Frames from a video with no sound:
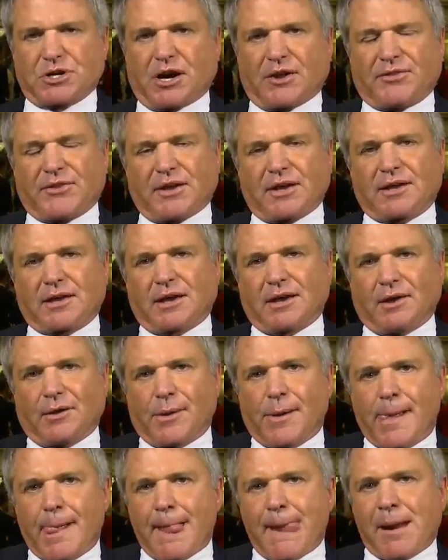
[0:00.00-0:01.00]
I think, you
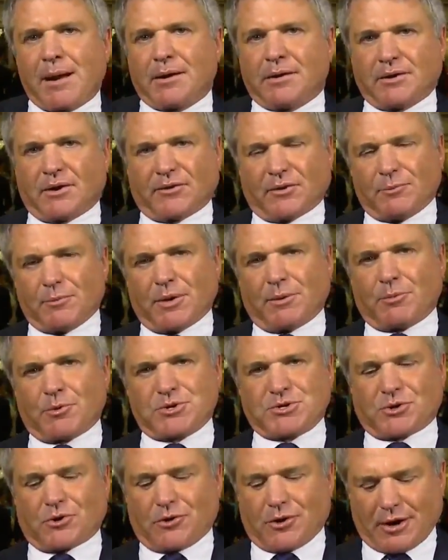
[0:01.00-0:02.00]
know, the
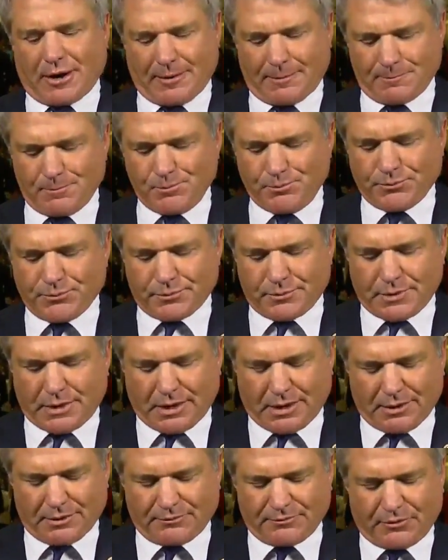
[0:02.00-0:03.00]
members are
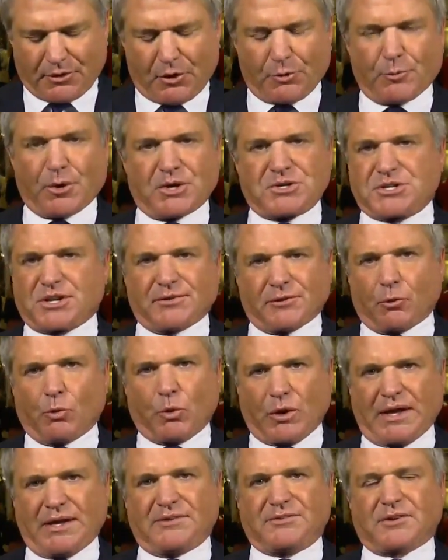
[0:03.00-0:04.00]
very much in the
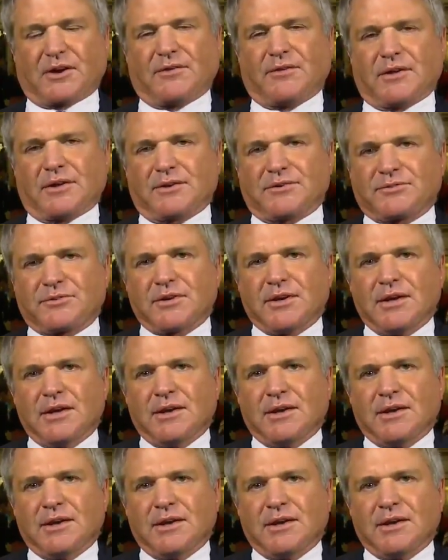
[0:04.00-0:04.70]
weeds on this,